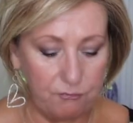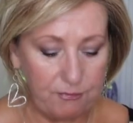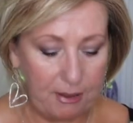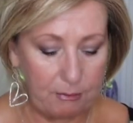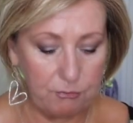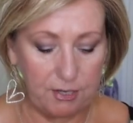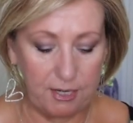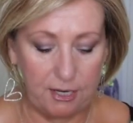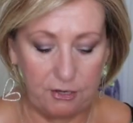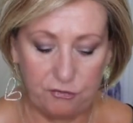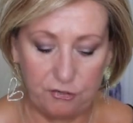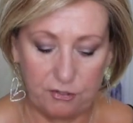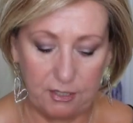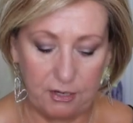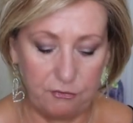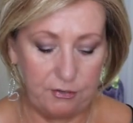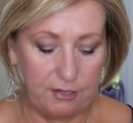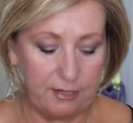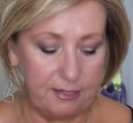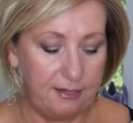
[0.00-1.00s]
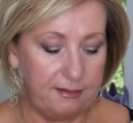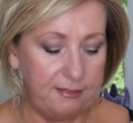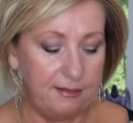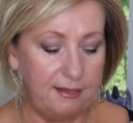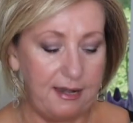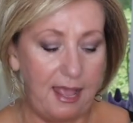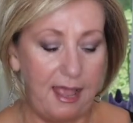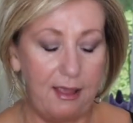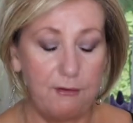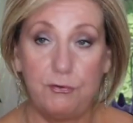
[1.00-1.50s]
foundation underneath
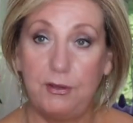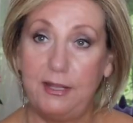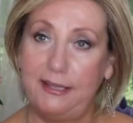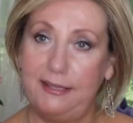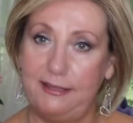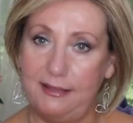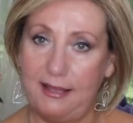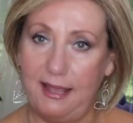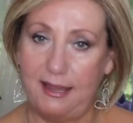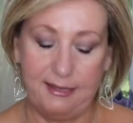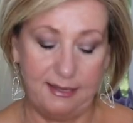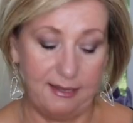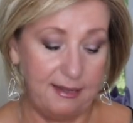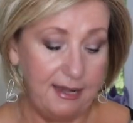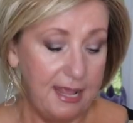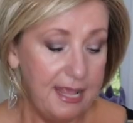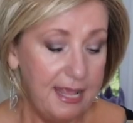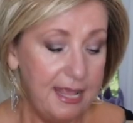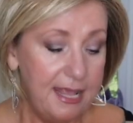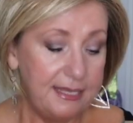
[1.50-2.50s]
it. I really like it.